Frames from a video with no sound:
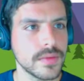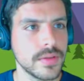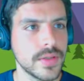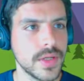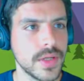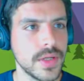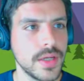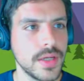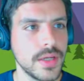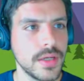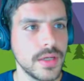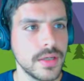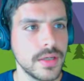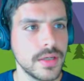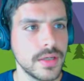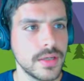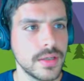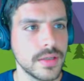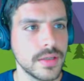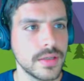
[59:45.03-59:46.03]
Okay.
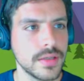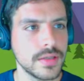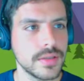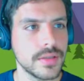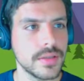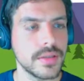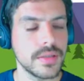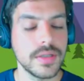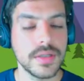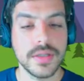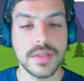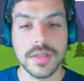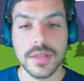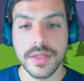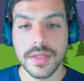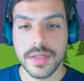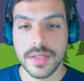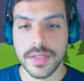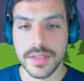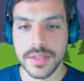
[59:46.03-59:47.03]

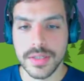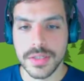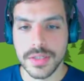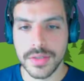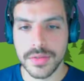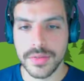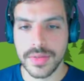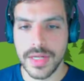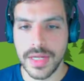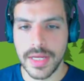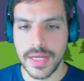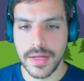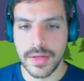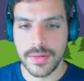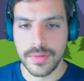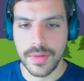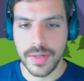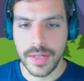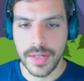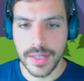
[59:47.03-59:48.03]
And so
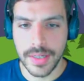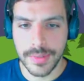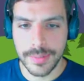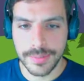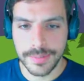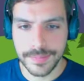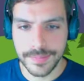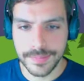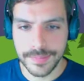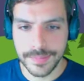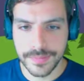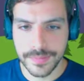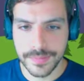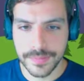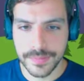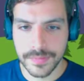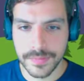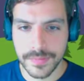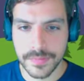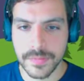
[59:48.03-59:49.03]
now
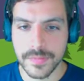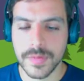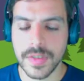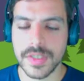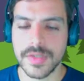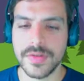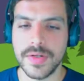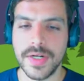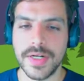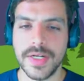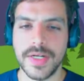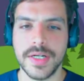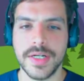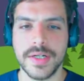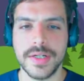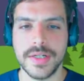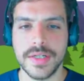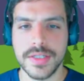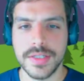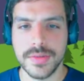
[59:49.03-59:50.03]
this right
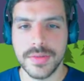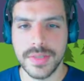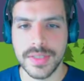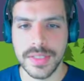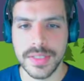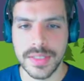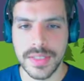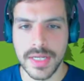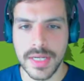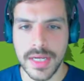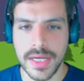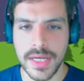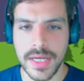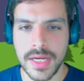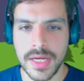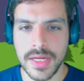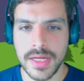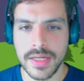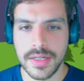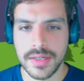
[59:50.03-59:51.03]
here, so this is
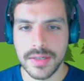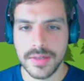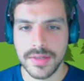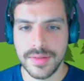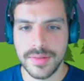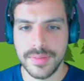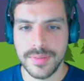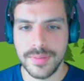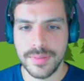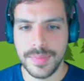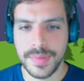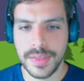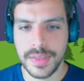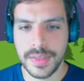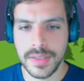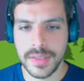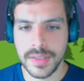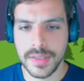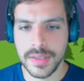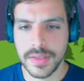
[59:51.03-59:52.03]
A,
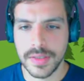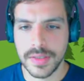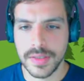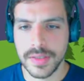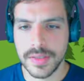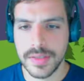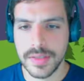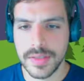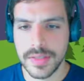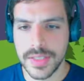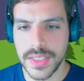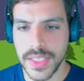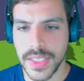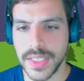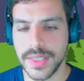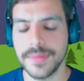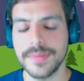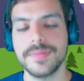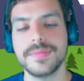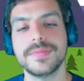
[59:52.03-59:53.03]
B,
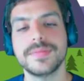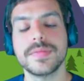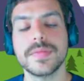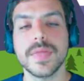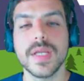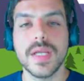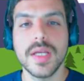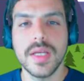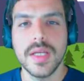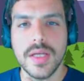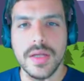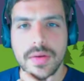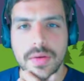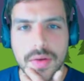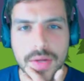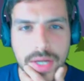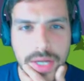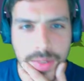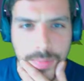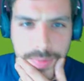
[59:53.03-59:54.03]
C.
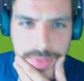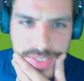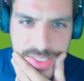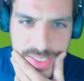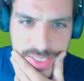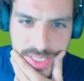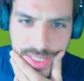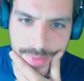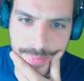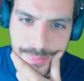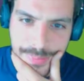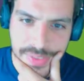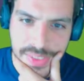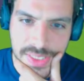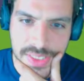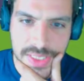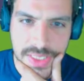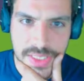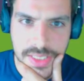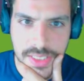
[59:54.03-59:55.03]
Okay, and we see that
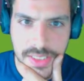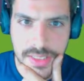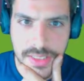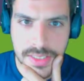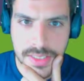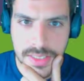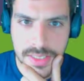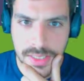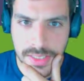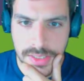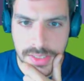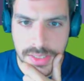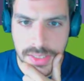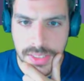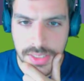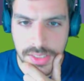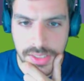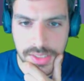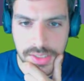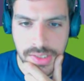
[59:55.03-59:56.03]
BC is
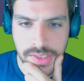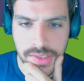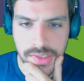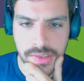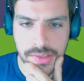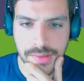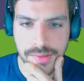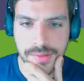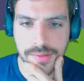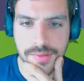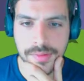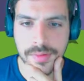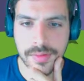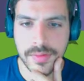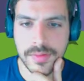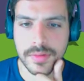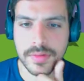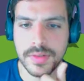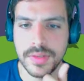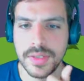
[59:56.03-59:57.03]
16,
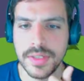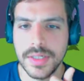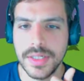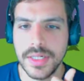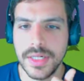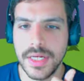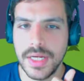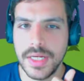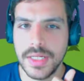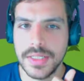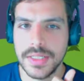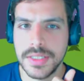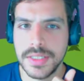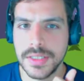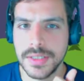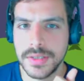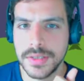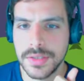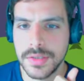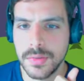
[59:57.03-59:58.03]

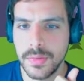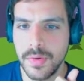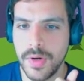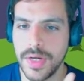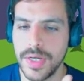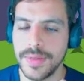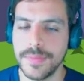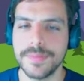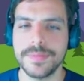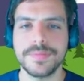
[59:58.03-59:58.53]
AC is 20.